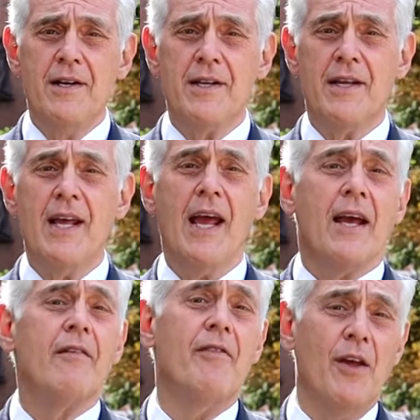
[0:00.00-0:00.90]
to the
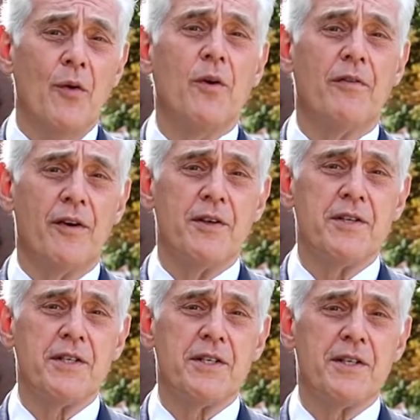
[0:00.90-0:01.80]
King of the
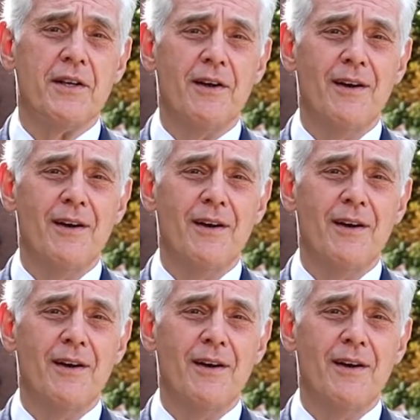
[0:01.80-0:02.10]
universe.